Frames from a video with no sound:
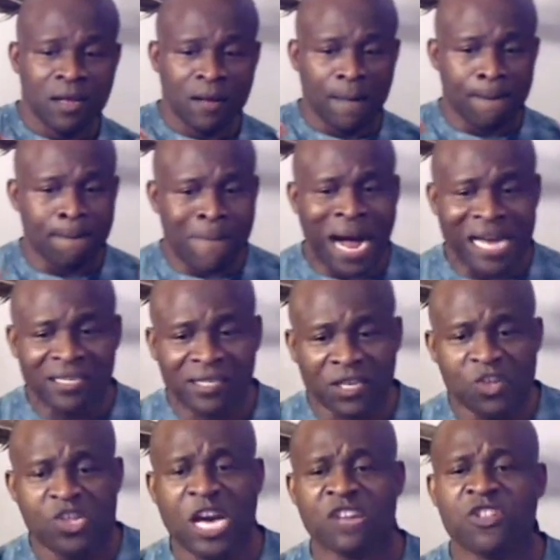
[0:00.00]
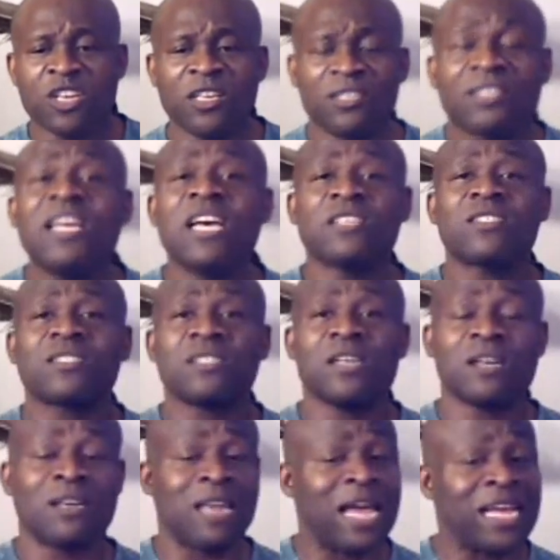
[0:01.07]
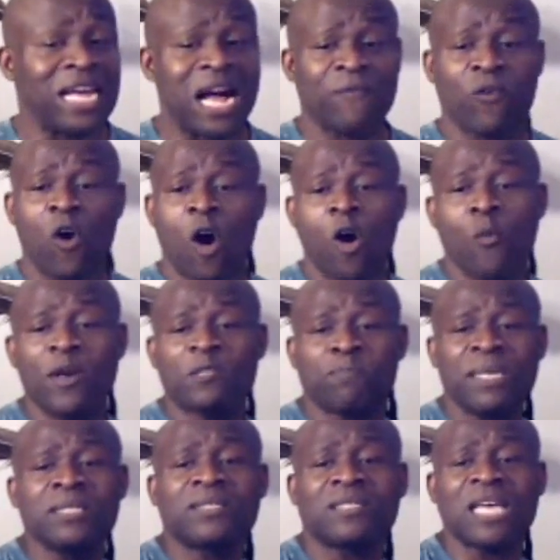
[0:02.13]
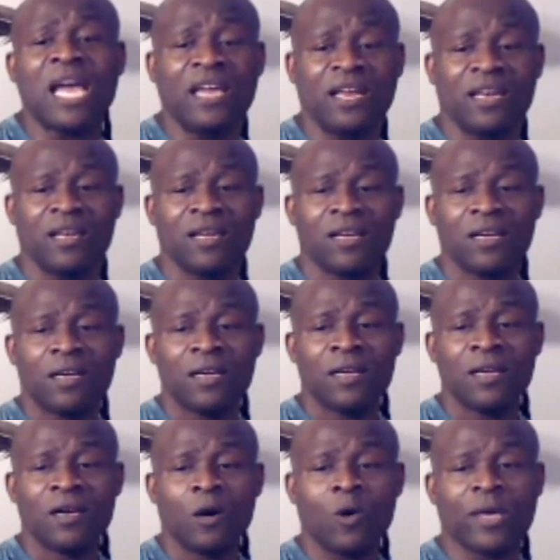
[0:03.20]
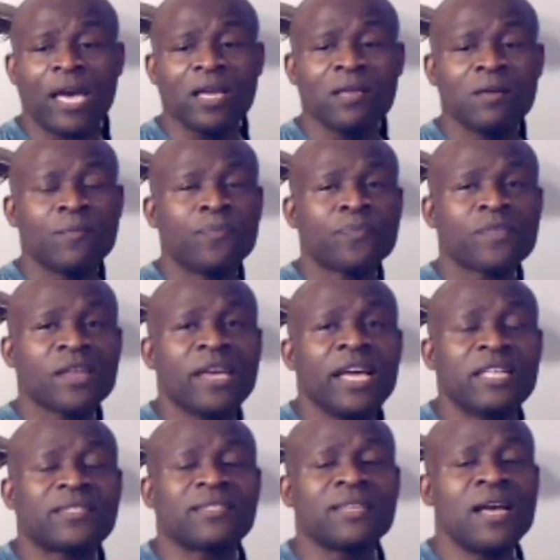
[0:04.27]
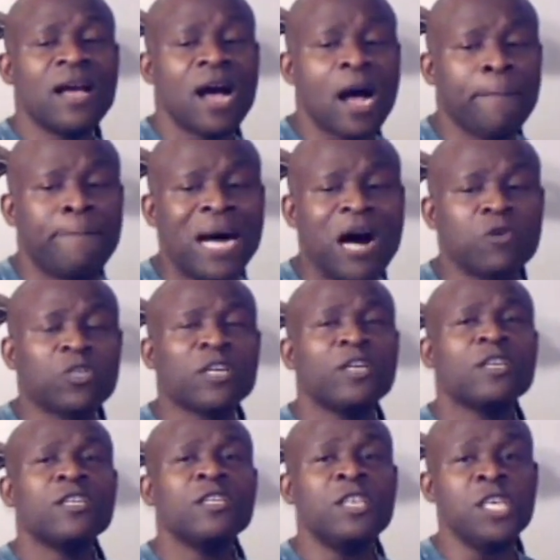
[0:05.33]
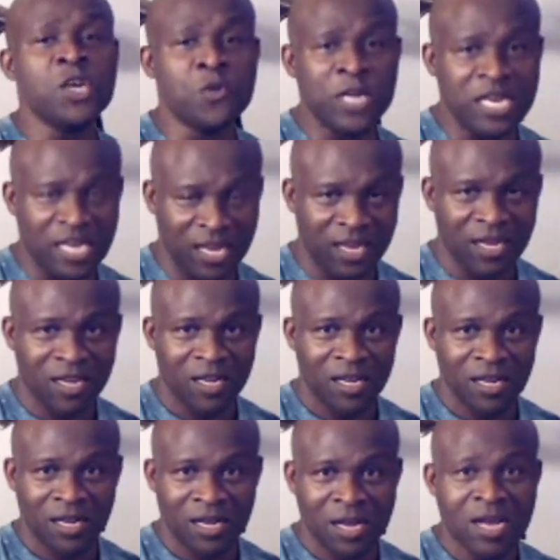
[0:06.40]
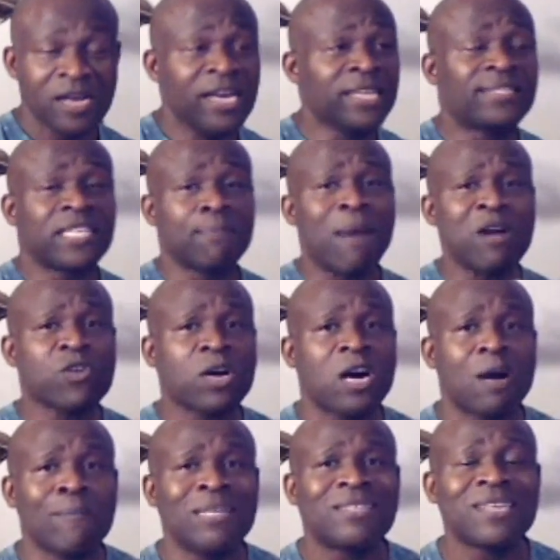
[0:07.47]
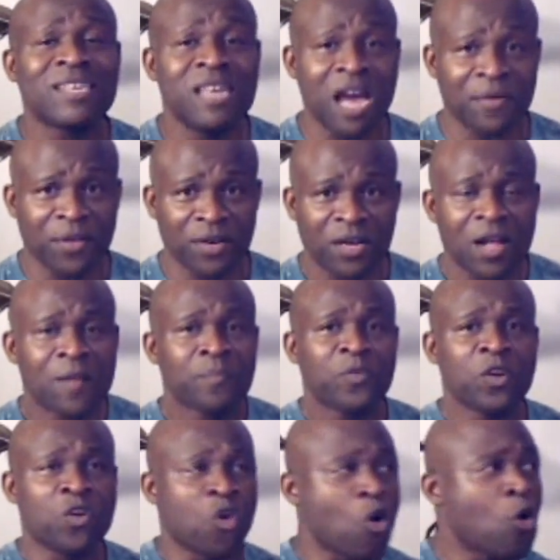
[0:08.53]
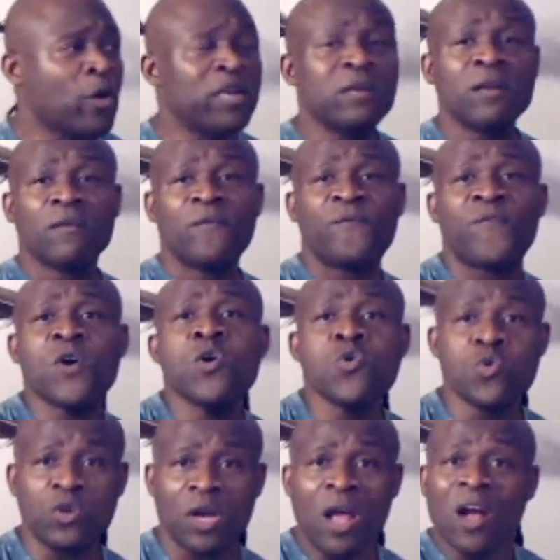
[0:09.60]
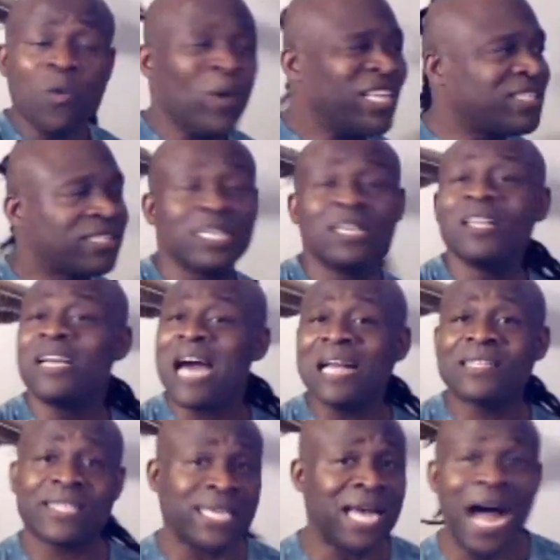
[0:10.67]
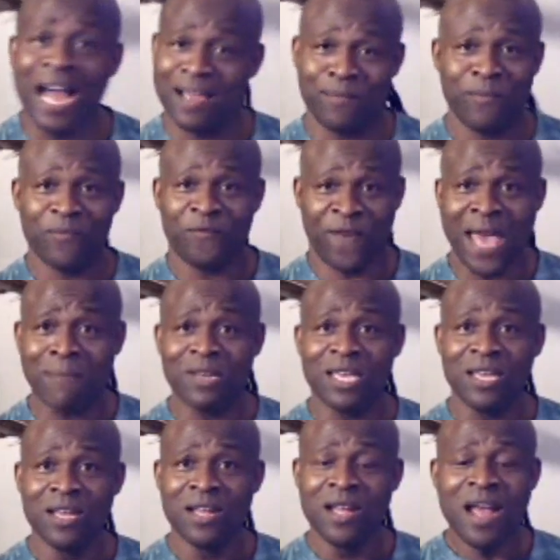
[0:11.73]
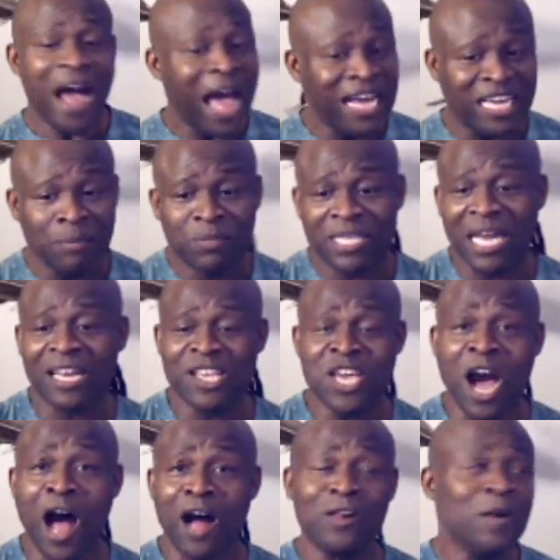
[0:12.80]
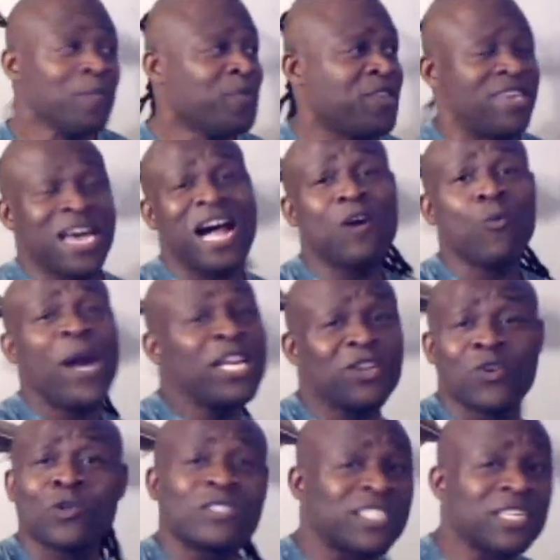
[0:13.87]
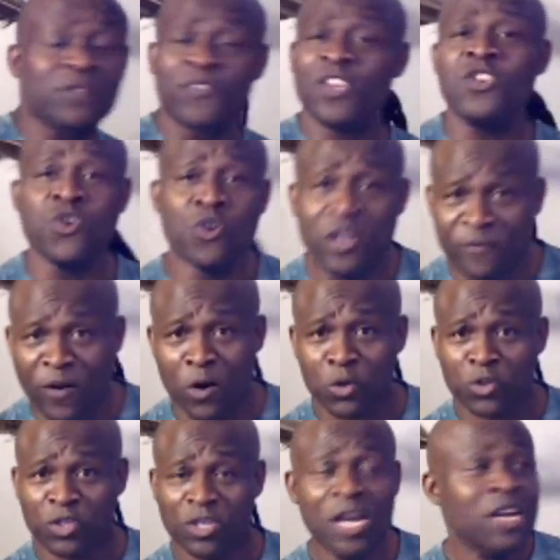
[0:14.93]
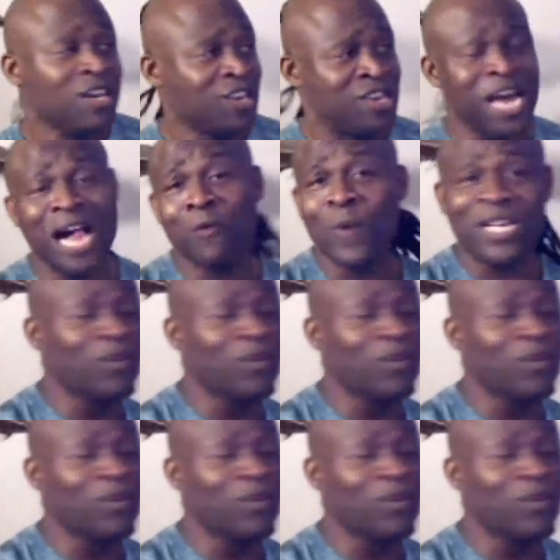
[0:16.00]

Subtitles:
My suggestion is this, like I've always been saying, okay, it's about unity. It's about coming together, growing food. We still got time, family. I keep telling y'all waiting until the universe, y'all waiting